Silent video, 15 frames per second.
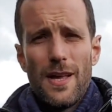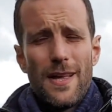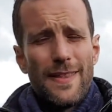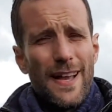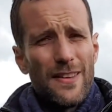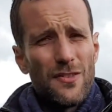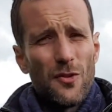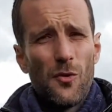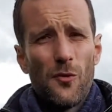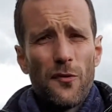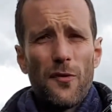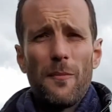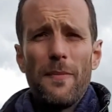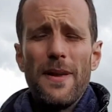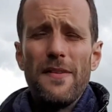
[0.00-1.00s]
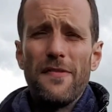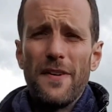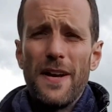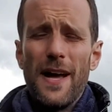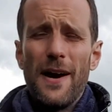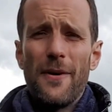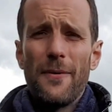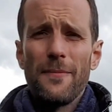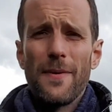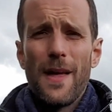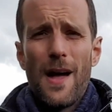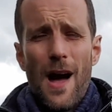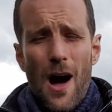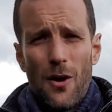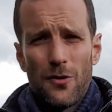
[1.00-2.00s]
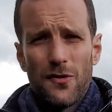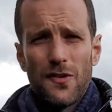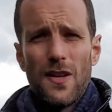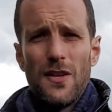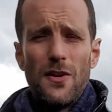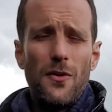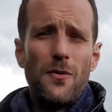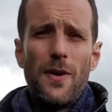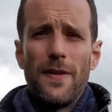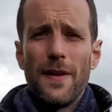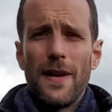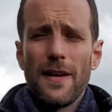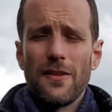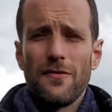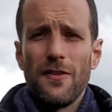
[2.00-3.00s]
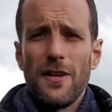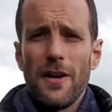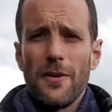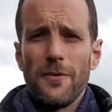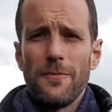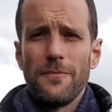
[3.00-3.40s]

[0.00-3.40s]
That's all from me for now. I'll see you in the next video.